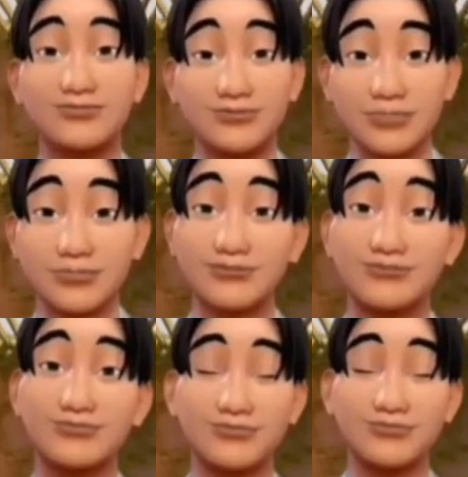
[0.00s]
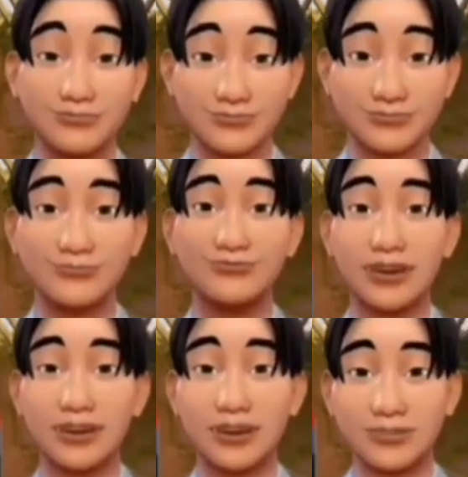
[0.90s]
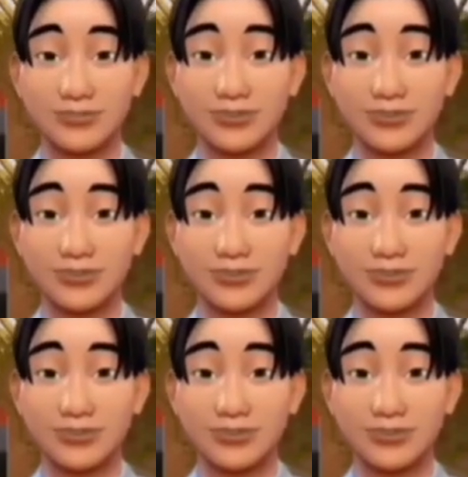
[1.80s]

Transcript: it's up to you if you want to rent it